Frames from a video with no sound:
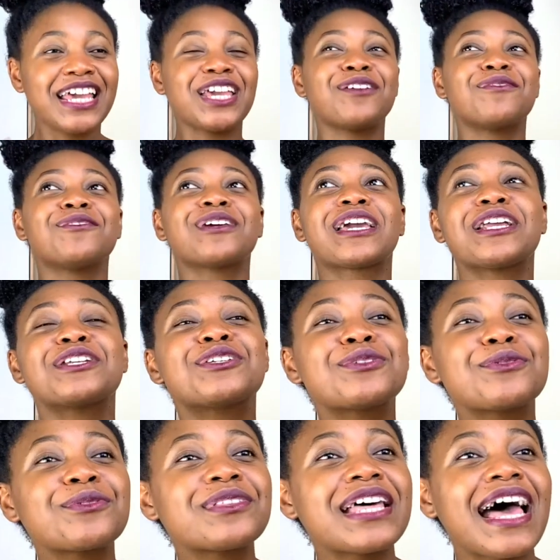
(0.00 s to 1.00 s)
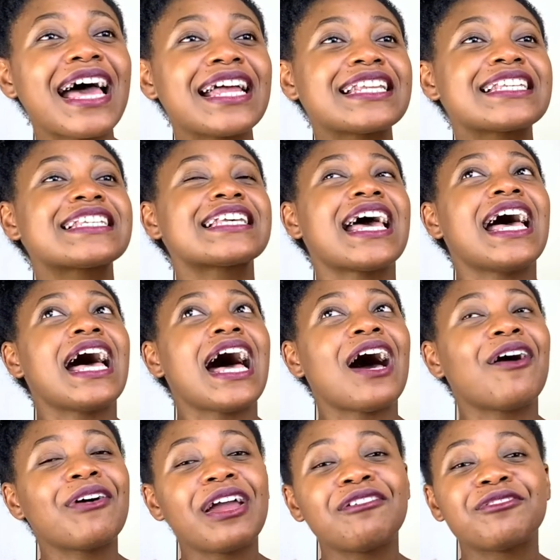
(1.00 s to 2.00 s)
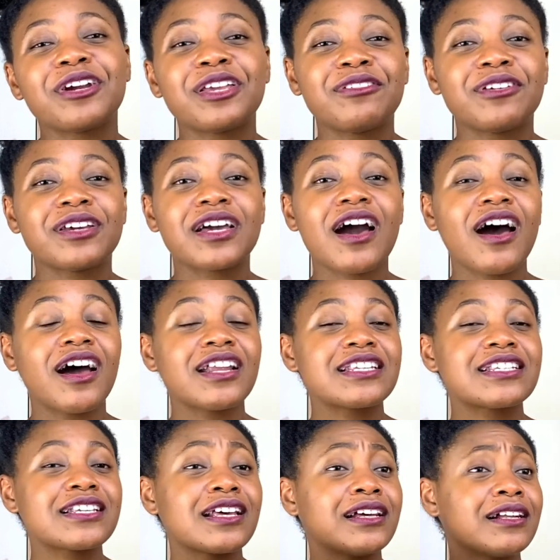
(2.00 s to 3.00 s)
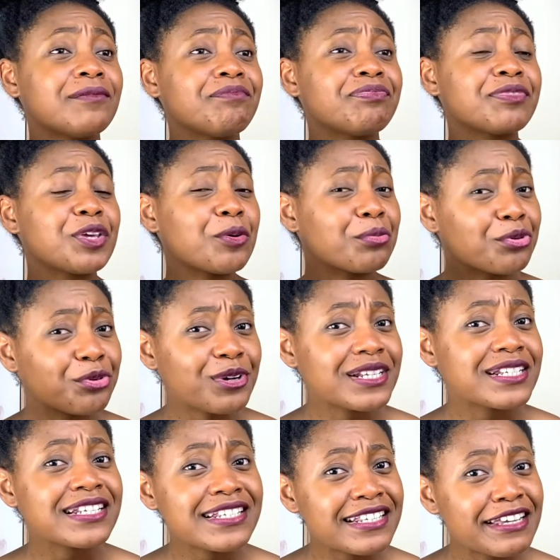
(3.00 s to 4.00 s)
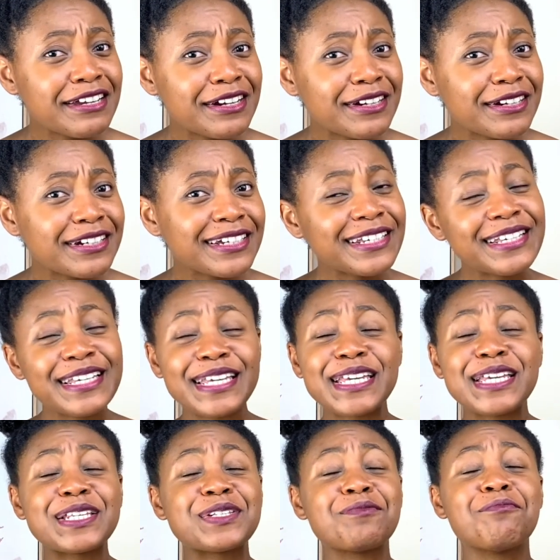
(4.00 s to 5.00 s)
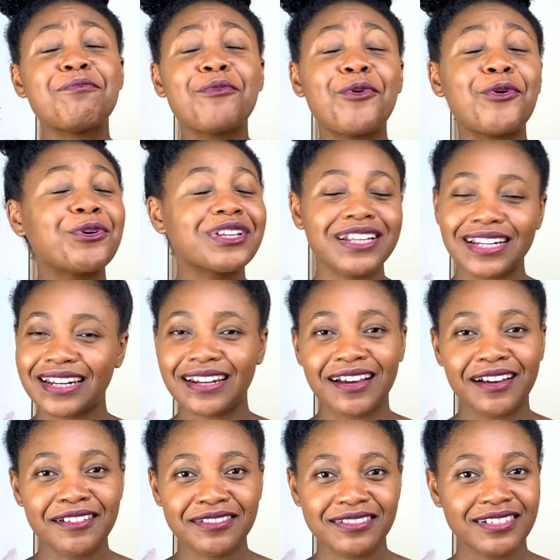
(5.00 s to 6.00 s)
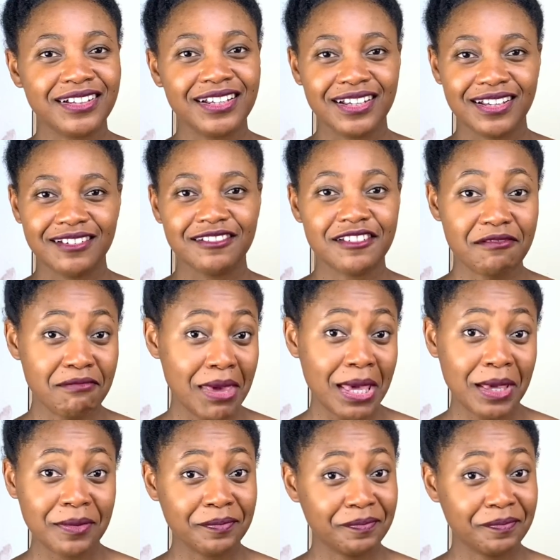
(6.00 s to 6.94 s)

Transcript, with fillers: if you can do that. However, if you can't, your presence here is more than enough for me.